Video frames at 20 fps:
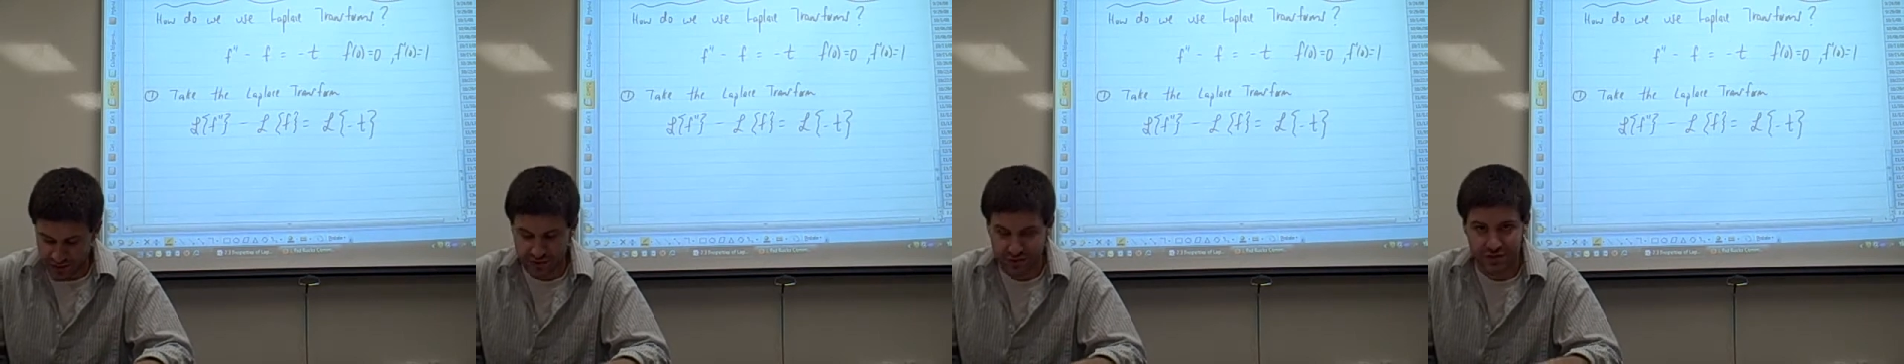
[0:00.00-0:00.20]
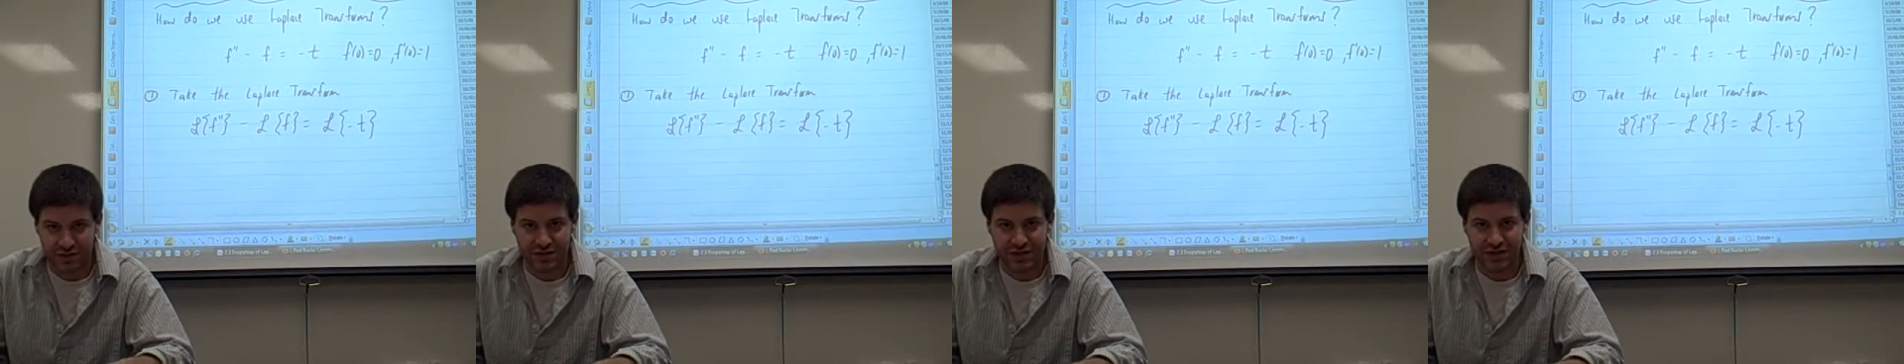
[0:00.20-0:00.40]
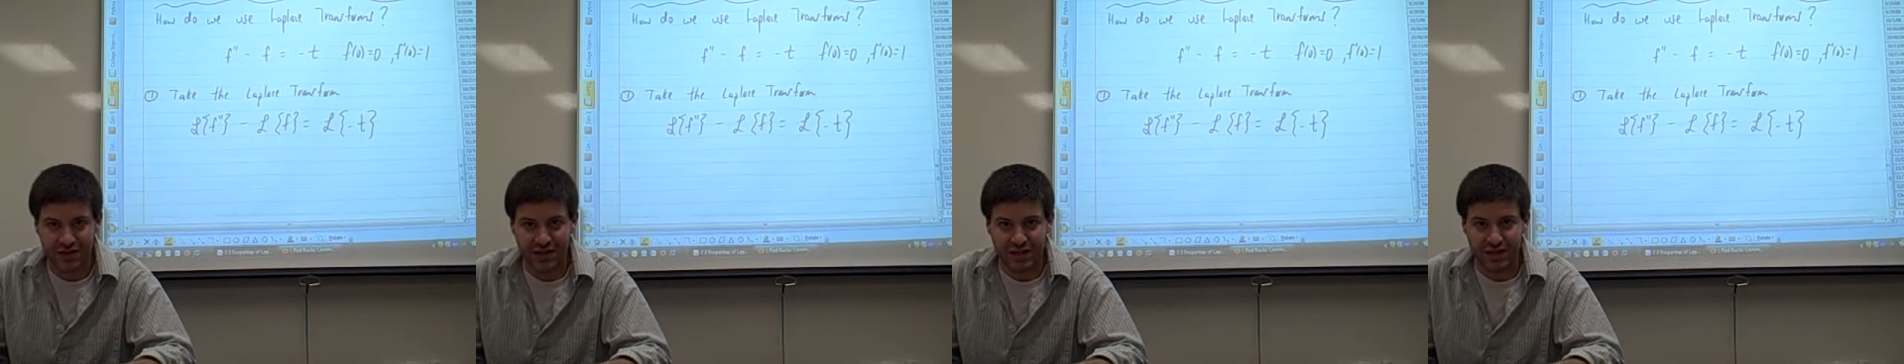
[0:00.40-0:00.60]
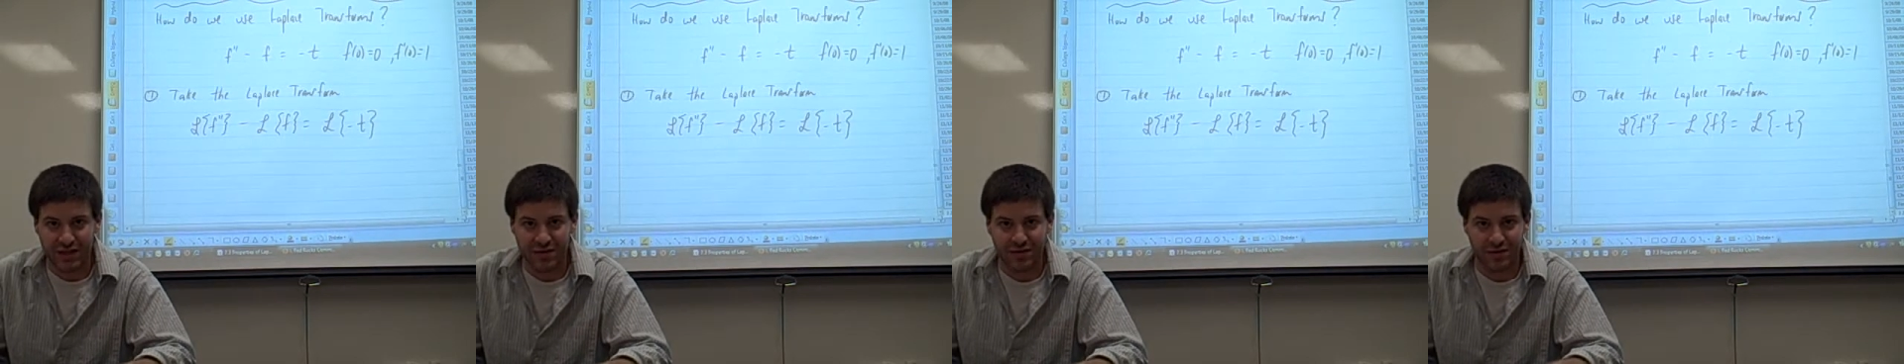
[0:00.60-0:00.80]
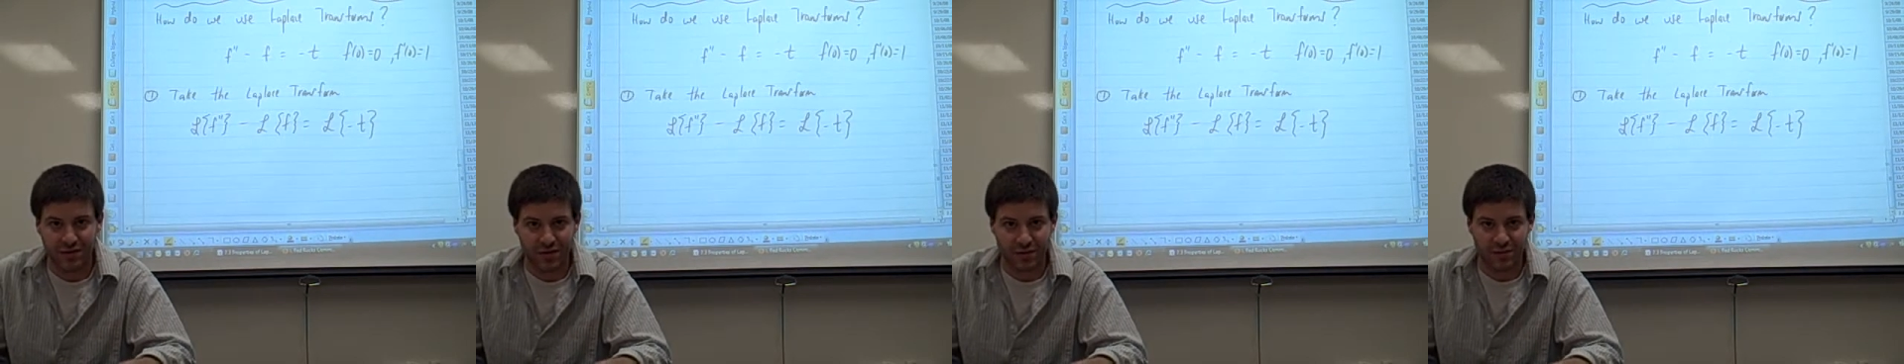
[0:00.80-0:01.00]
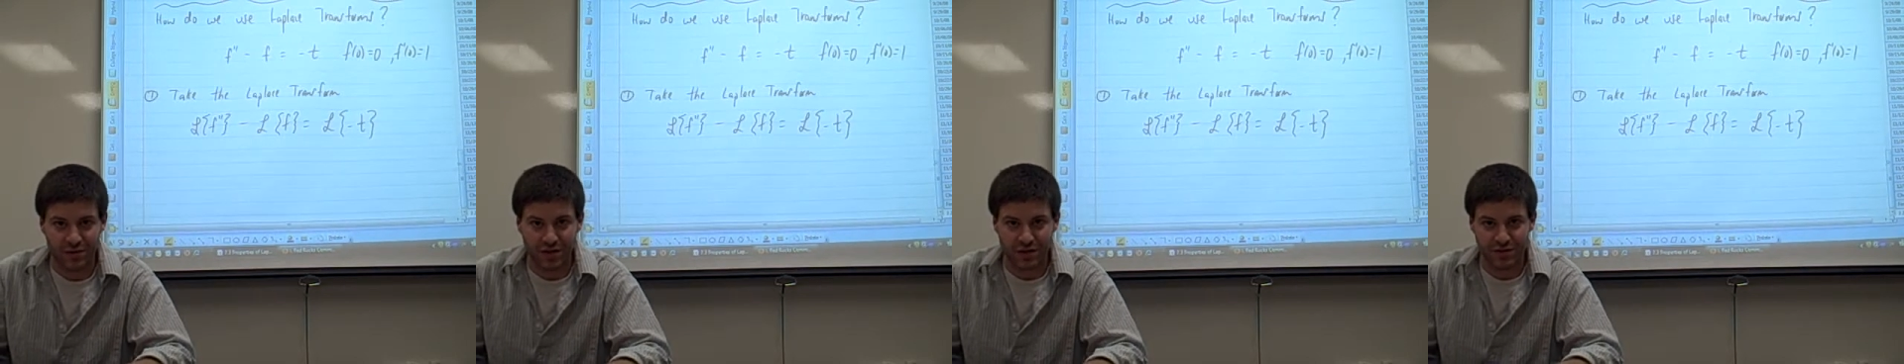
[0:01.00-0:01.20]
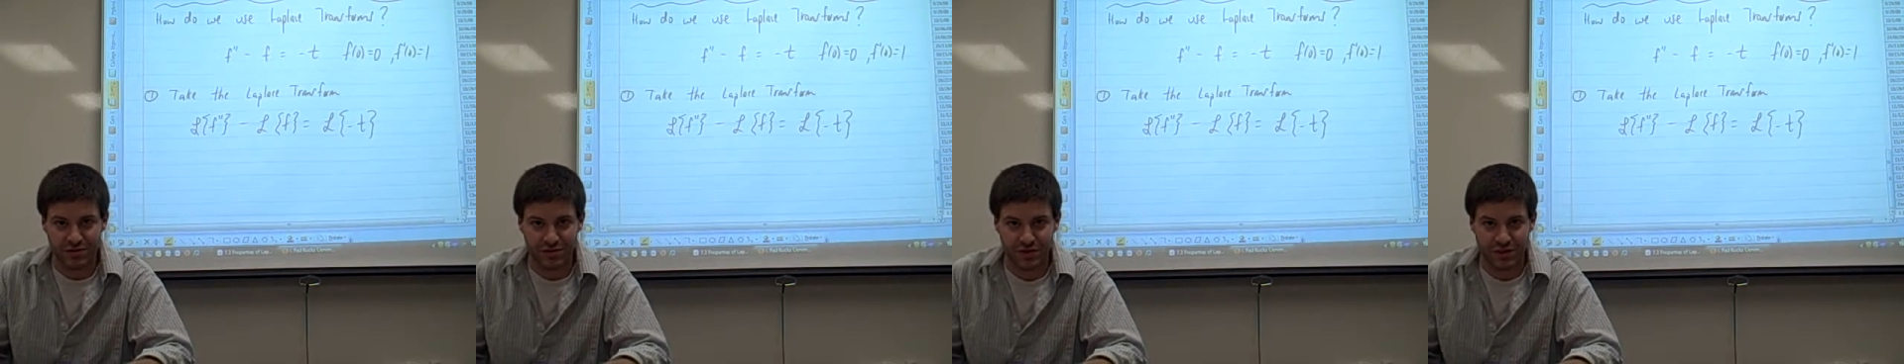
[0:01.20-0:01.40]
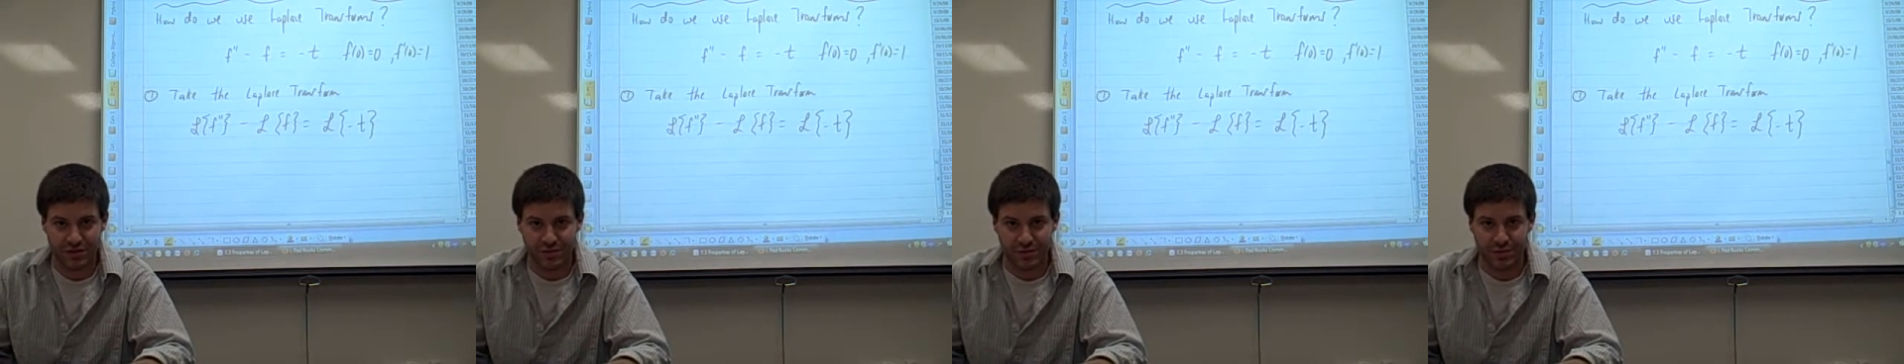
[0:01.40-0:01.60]
you'll see the Laplace
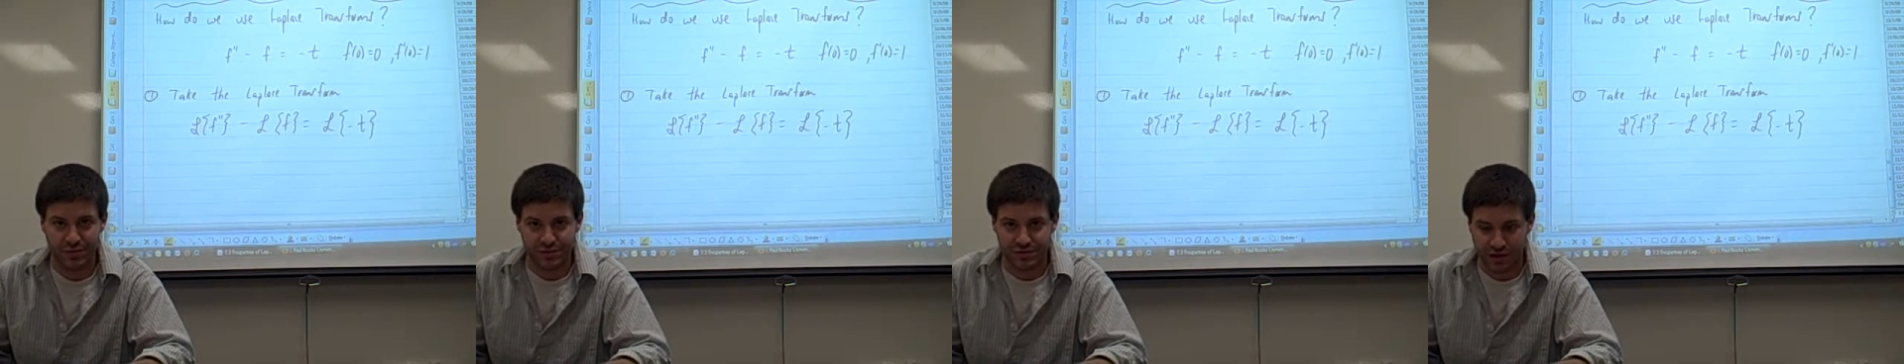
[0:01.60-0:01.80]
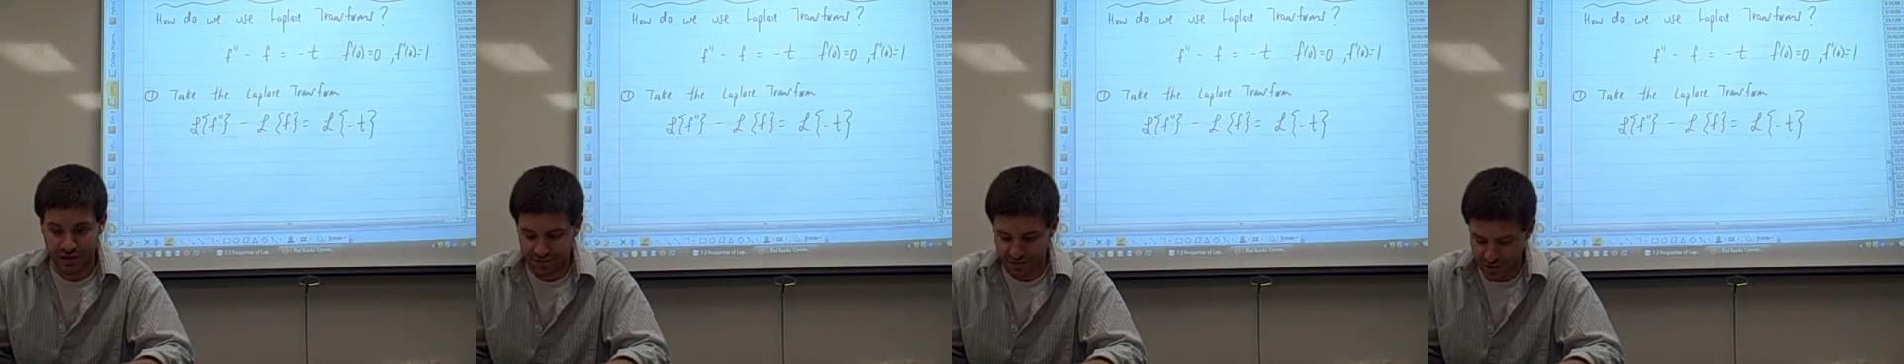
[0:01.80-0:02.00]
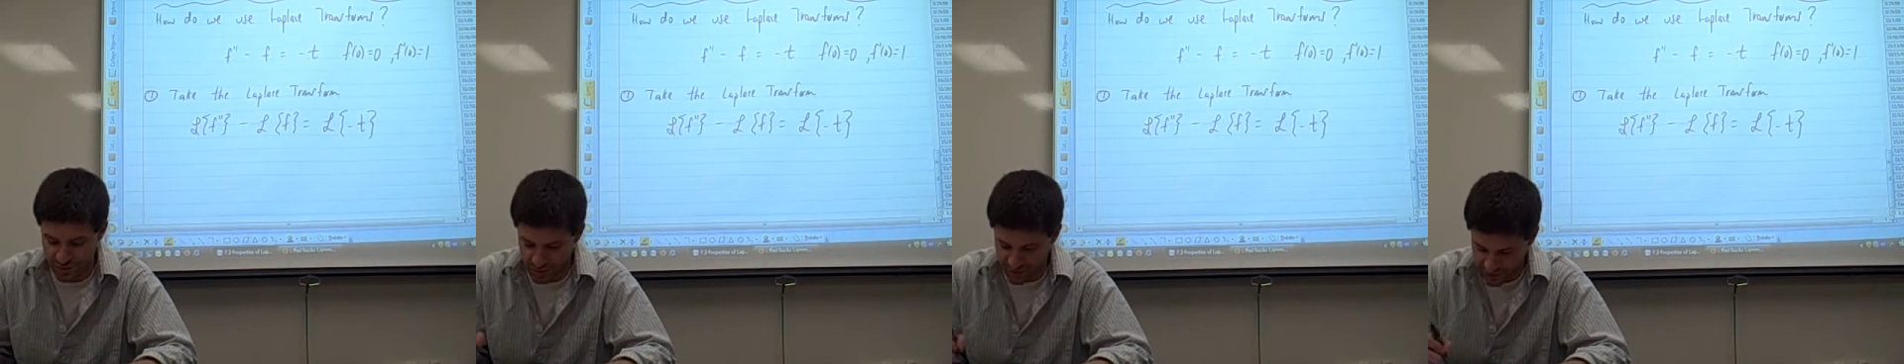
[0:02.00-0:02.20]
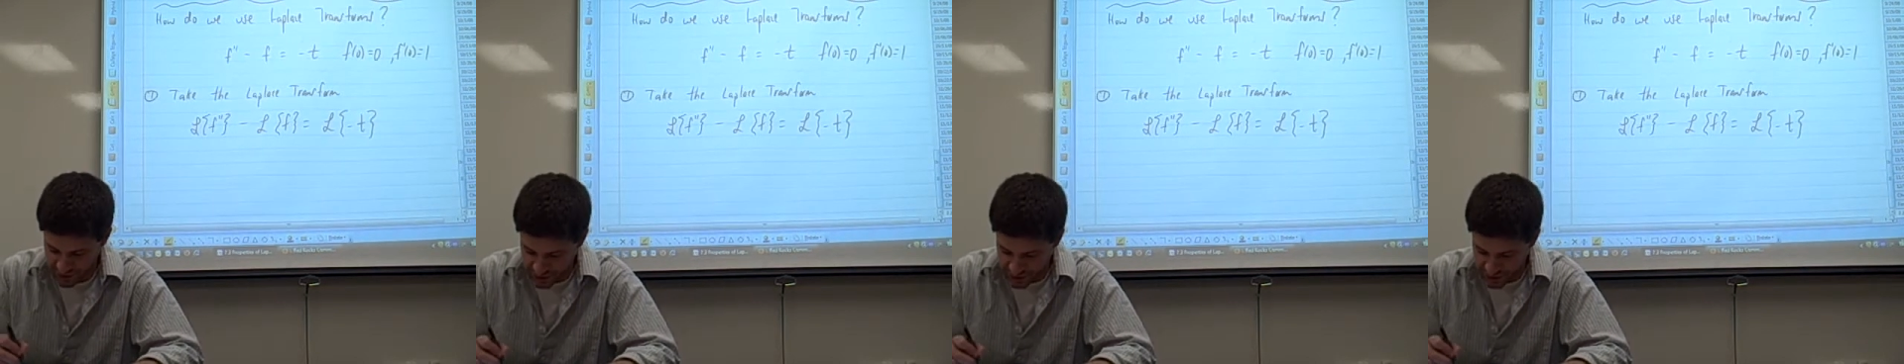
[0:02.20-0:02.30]
transform of f double